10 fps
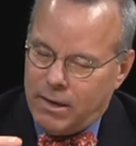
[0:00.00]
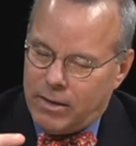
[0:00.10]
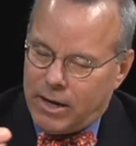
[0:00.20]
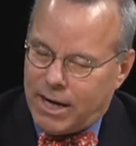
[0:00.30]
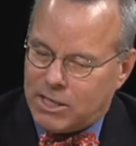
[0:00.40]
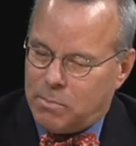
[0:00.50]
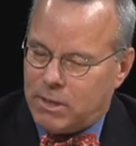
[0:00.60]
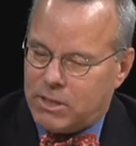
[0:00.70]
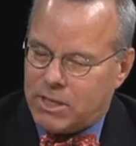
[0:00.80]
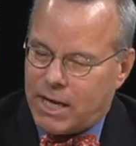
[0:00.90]
the
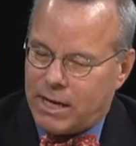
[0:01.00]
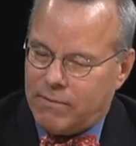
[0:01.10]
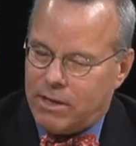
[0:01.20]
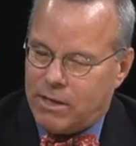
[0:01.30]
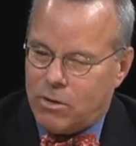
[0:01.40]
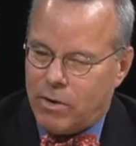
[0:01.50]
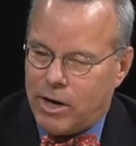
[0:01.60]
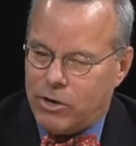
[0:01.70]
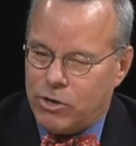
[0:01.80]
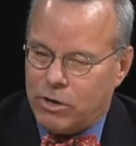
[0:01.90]
hospital side of the
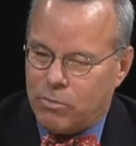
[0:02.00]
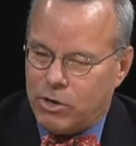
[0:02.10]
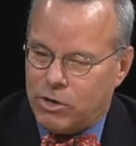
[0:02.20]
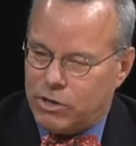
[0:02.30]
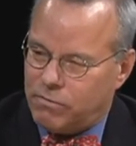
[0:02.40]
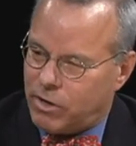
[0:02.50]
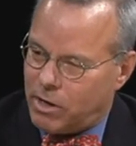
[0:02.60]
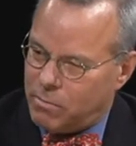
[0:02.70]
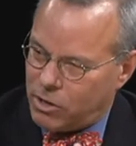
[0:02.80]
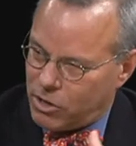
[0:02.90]
equation, which is very
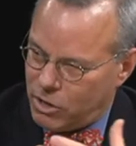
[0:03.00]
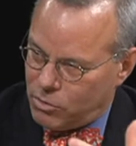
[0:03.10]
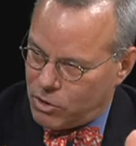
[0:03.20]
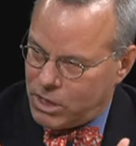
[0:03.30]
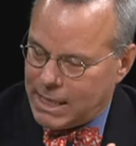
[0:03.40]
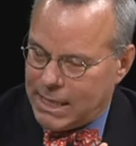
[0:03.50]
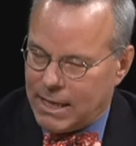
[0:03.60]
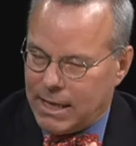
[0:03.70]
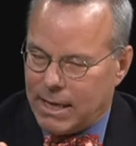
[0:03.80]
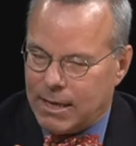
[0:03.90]
much interested
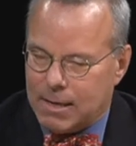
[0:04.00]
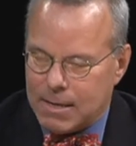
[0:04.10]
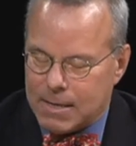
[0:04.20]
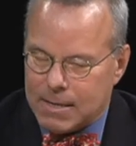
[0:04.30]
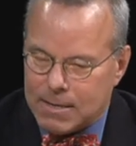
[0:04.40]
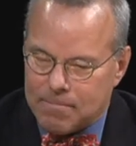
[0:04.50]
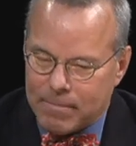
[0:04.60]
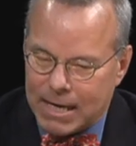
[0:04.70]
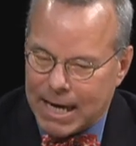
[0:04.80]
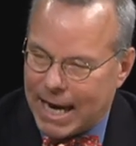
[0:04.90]
in
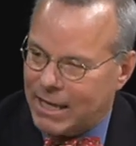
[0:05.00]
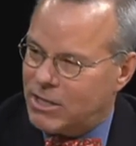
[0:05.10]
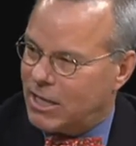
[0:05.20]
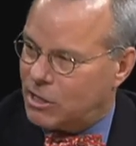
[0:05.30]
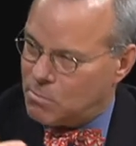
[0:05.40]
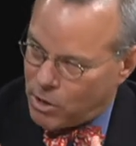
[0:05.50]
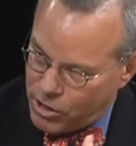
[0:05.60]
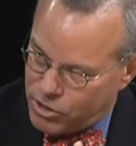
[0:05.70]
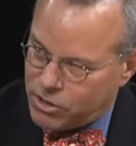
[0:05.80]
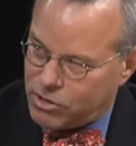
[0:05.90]
enhancing its
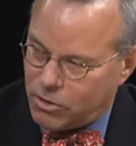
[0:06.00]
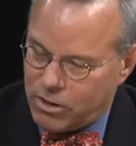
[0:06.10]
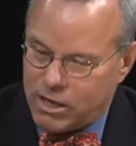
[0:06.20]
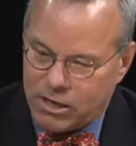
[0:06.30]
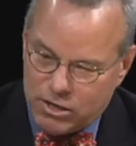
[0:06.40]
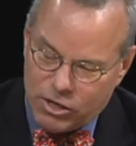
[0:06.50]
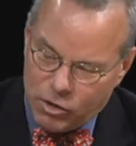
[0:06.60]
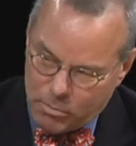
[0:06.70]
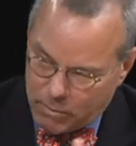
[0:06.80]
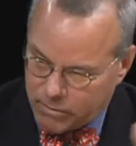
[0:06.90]
margins so that it can continue
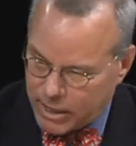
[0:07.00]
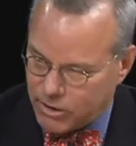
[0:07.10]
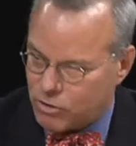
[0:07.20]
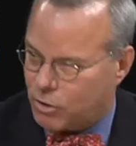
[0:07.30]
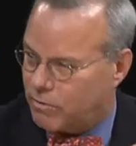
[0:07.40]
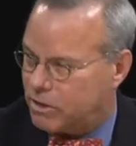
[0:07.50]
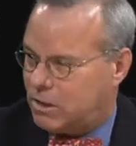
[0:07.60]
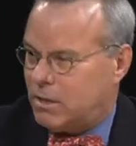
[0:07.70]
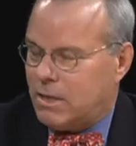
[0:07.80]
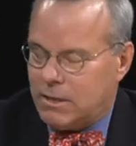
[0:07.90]
to provide the
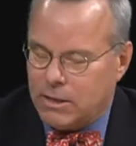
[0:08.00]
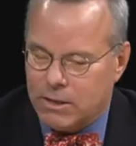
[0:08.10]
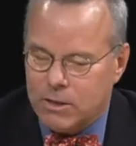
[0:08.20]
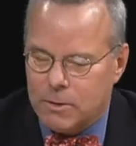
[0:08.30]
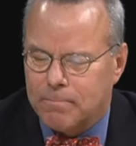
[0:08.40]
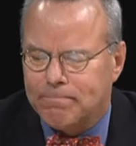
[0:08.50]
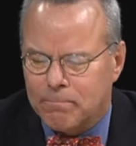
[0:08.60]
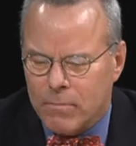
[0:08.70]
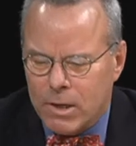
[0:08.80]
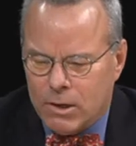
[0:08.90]
services that it does to
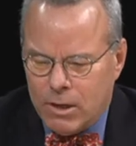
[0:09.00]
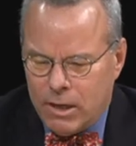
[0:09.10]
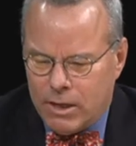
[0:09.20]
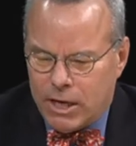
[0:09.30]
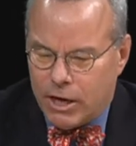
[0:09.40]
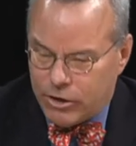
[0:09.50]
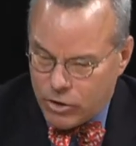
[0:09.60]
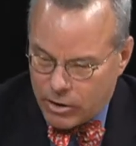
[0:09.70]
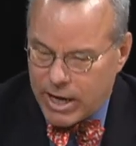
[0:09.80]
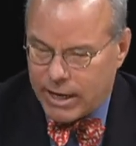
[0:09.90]
the
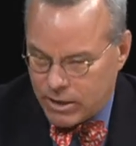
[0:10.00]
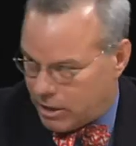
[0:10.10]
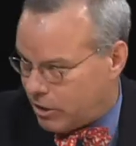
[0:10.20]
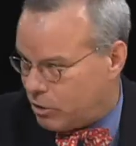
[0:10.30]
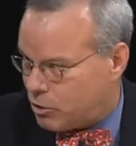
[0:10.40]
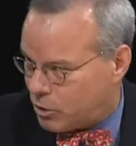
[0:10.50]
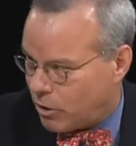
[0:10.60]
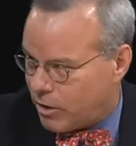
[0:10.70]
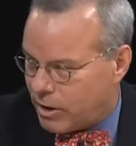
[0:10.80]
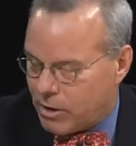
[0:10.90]
under and
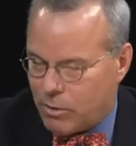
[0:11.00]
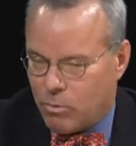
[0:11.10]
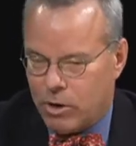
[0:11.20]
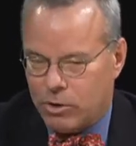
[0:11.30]
uninsured. And we're